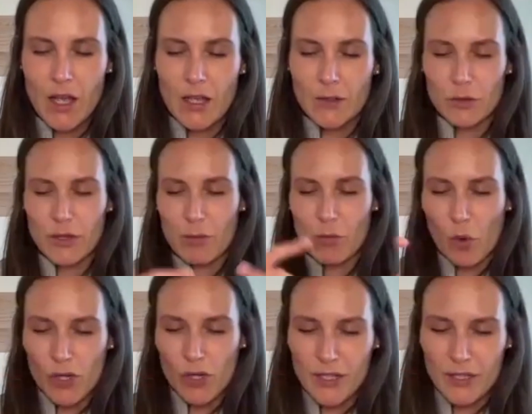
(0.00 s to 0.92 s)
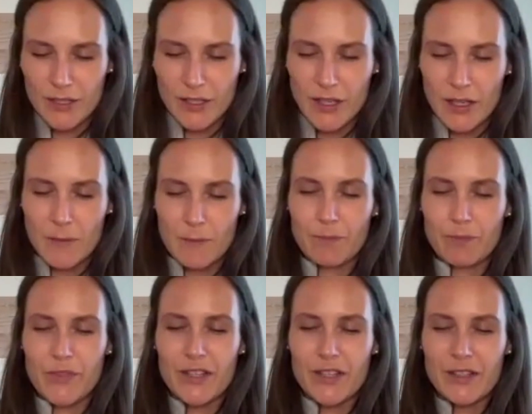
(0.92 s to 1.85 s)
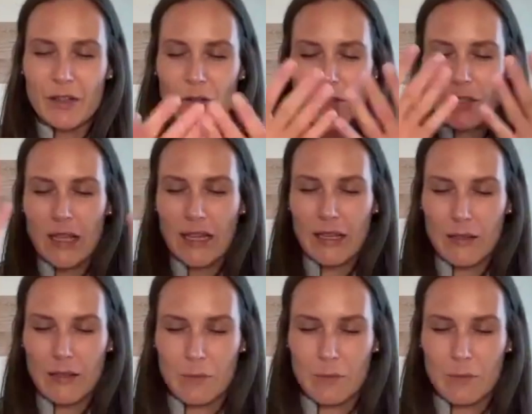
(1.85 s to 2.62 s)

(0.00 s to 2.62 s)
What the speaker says: so the more this, it's also like a